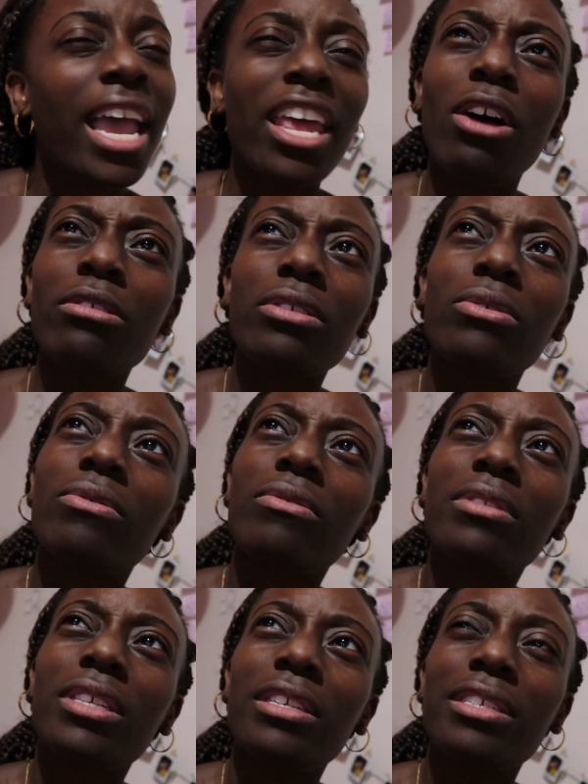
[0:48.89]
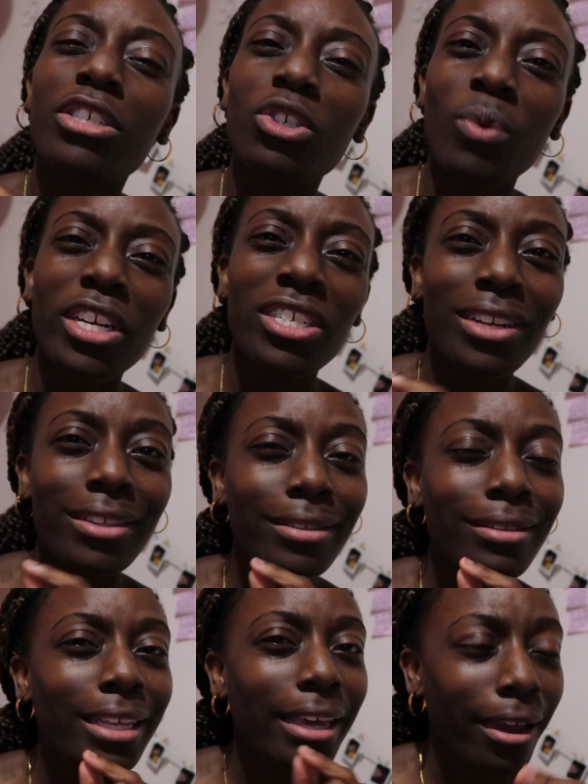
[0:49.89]
and also the situation that
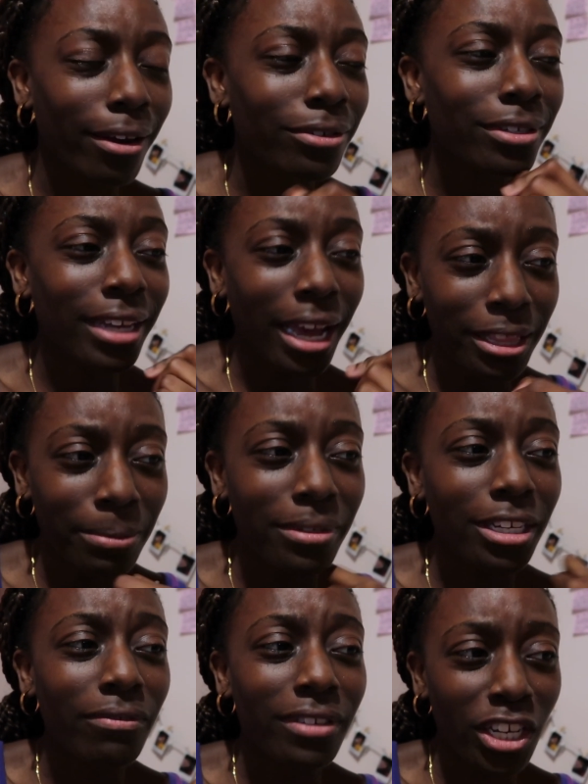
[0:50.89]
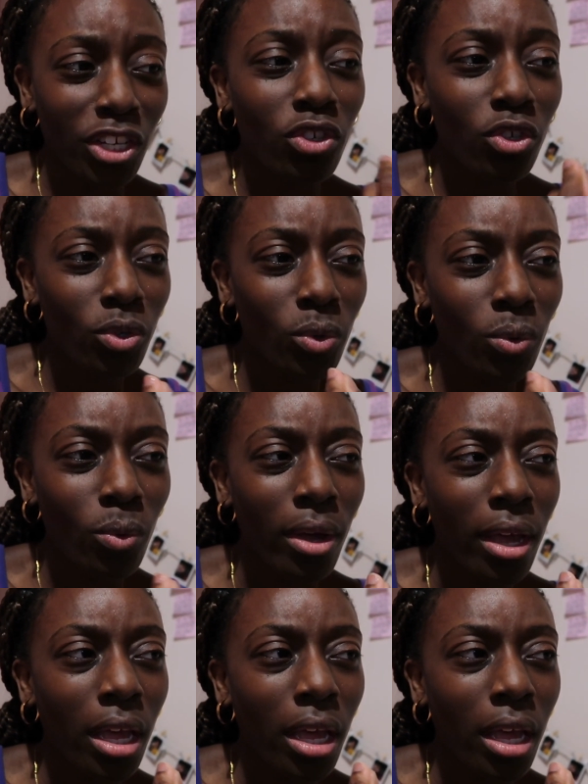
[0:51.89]
the characters got themselves into,